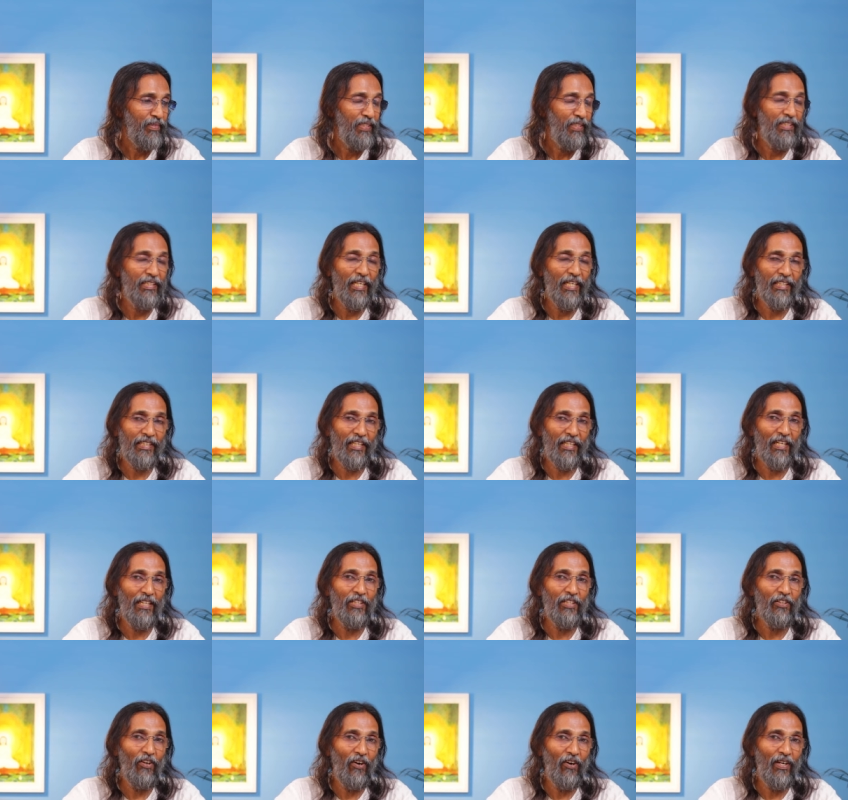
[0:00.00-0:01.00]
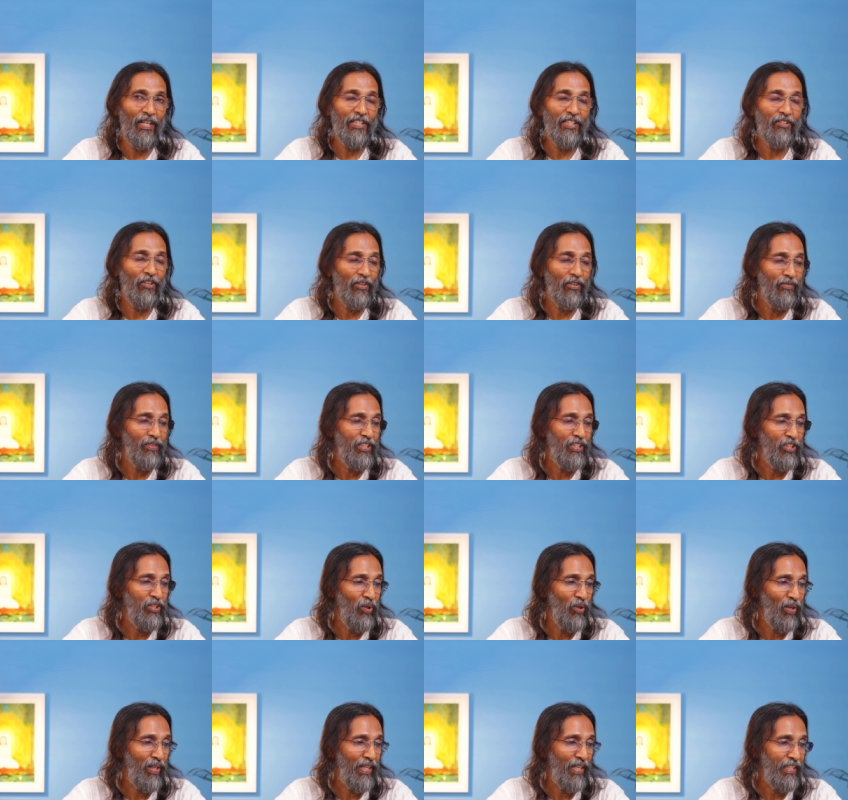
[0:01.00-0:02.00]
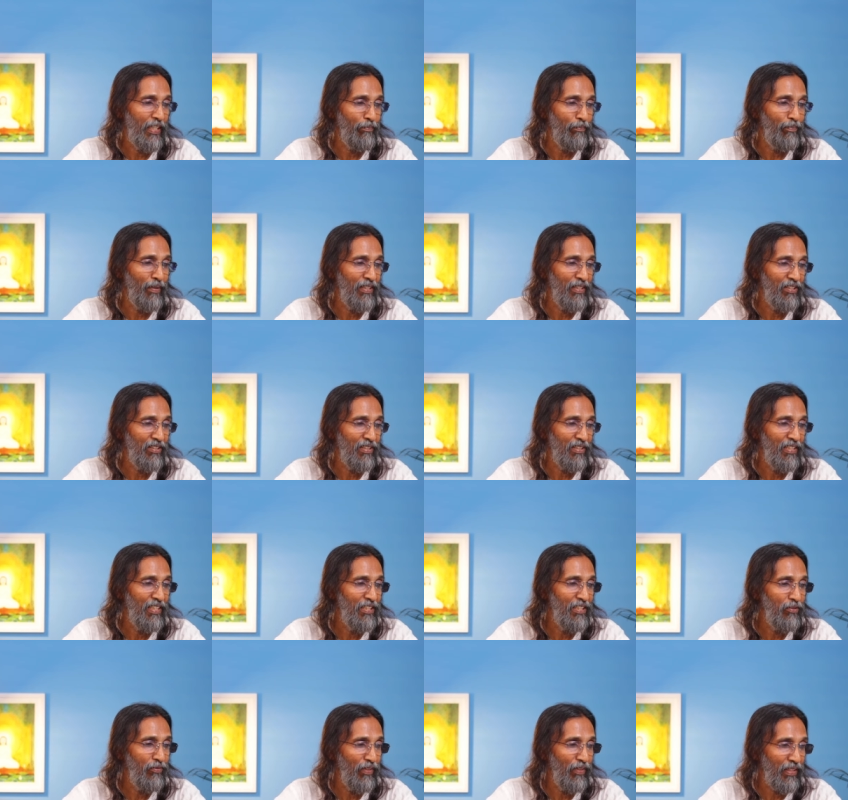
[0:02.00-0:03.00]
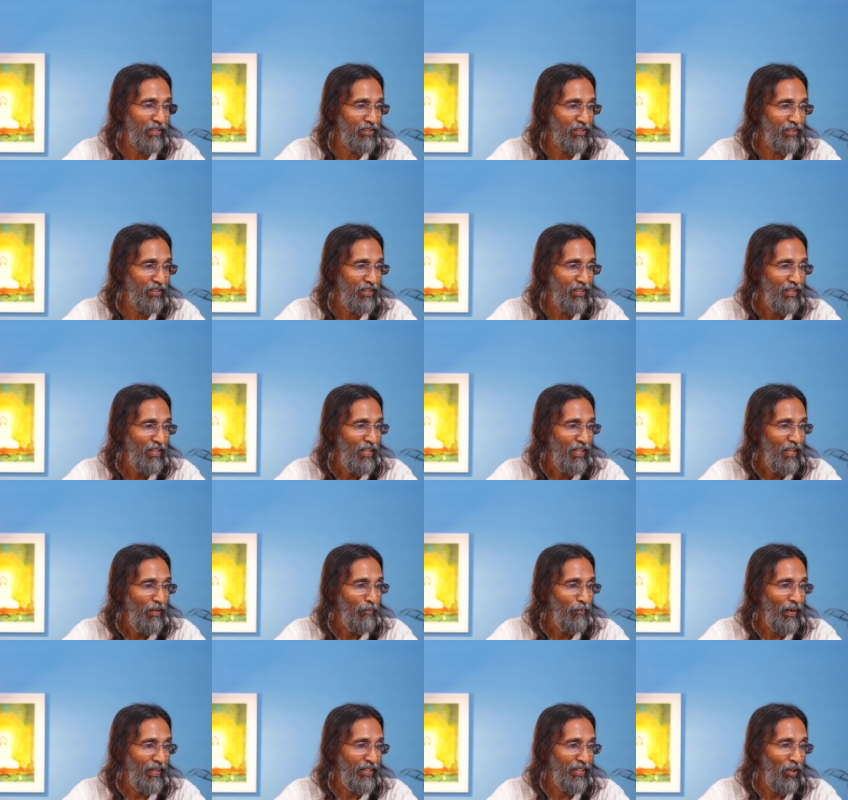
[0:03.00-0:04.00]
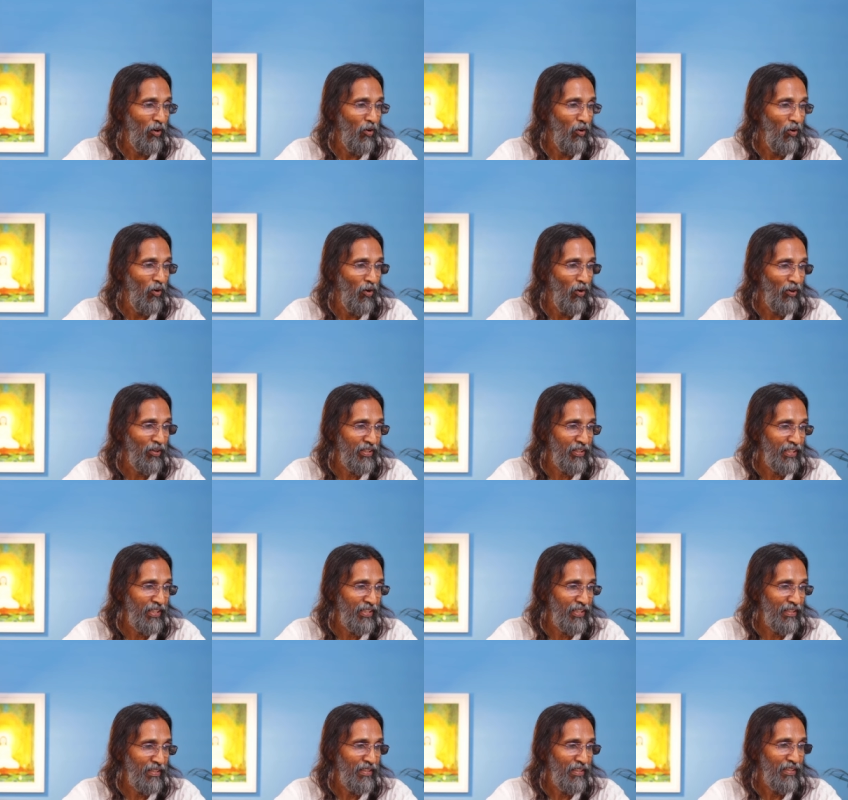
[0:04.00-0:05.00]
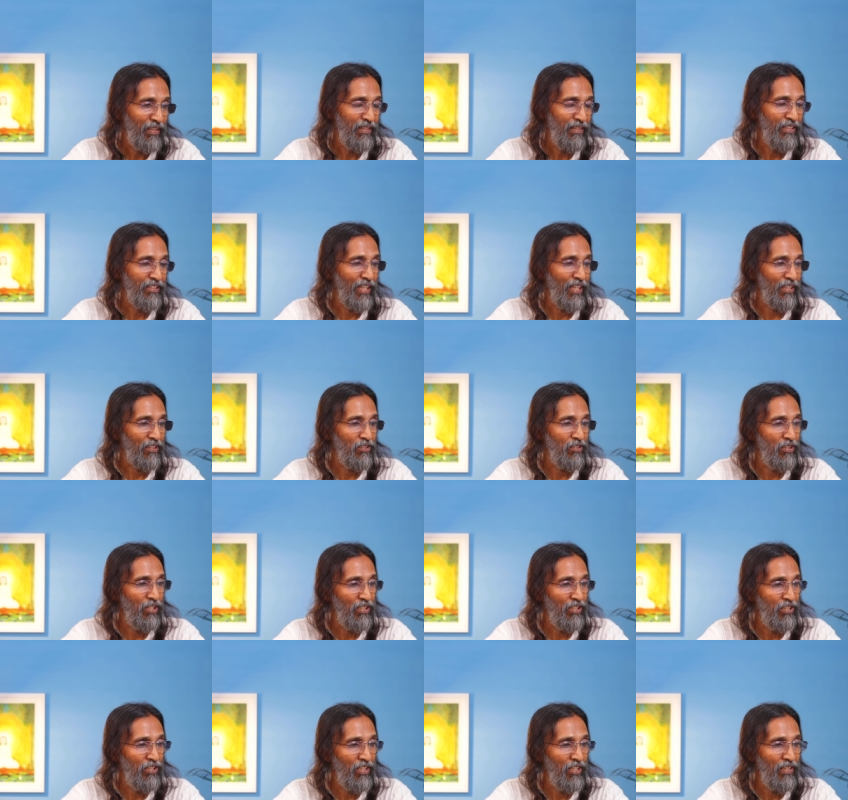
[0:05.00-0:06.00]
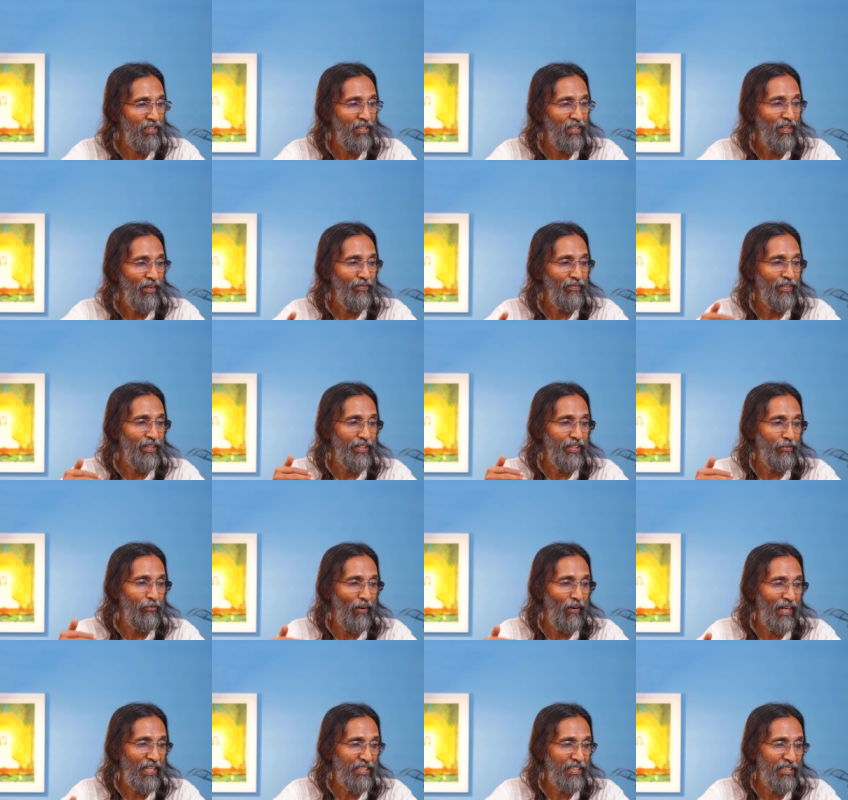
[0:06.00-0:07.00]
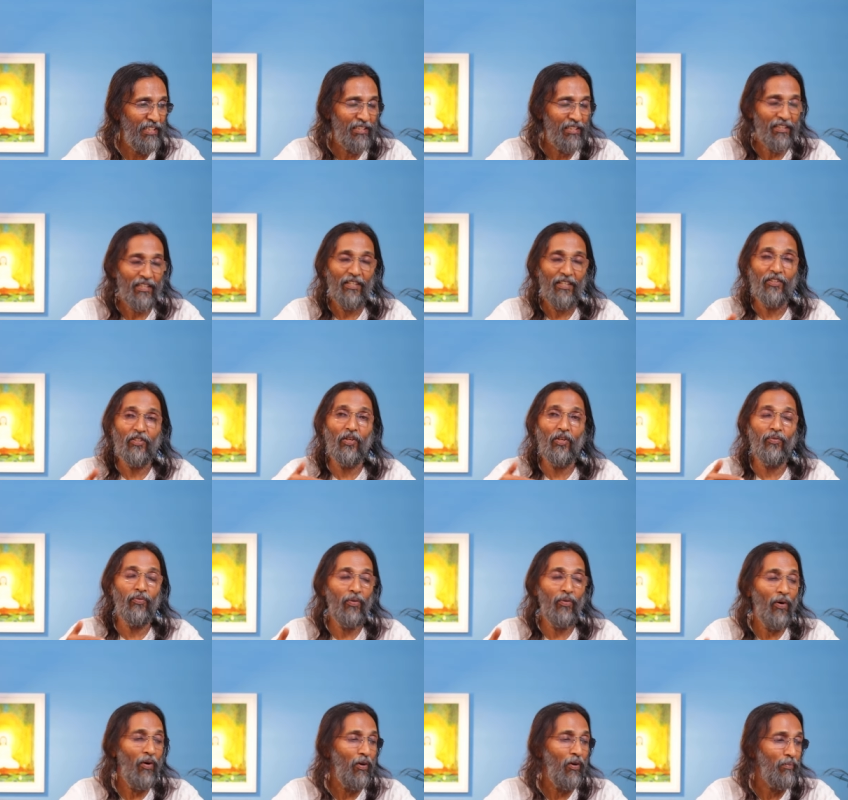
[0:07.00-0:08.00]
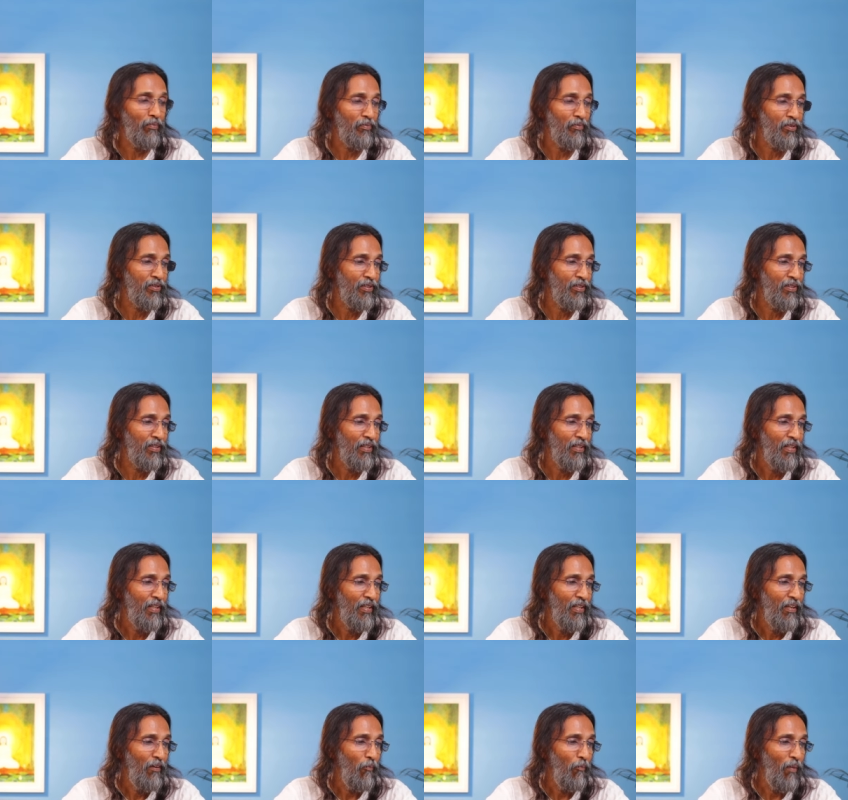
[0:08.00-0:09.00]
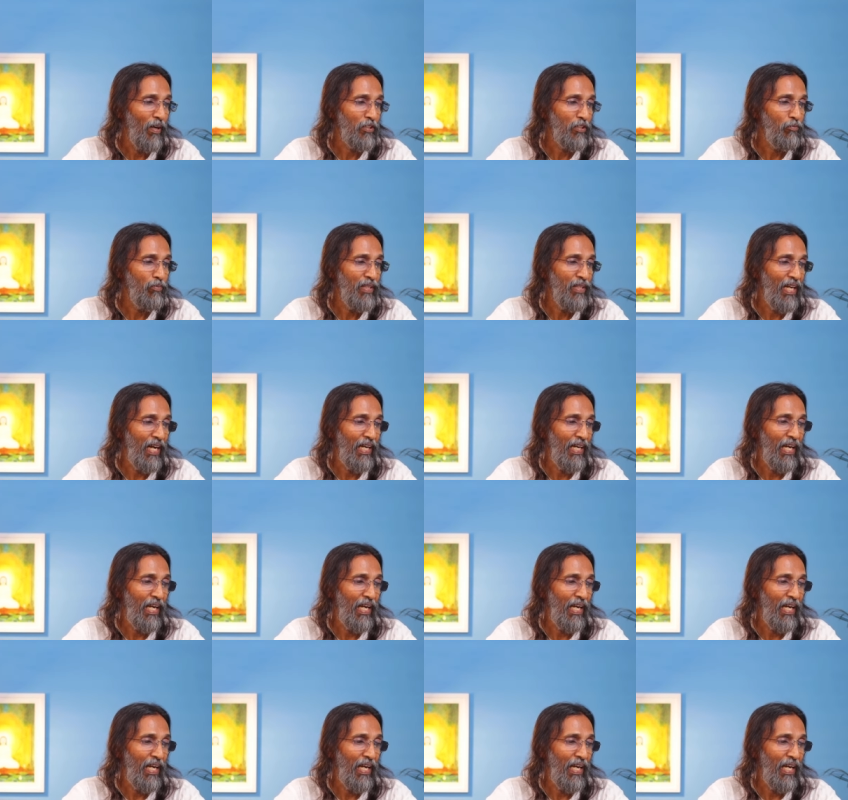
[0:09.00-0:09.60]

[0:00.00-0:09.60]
The general knowledge on which yoga depends is fixed, but the order, the succession, the devices, the forms, must be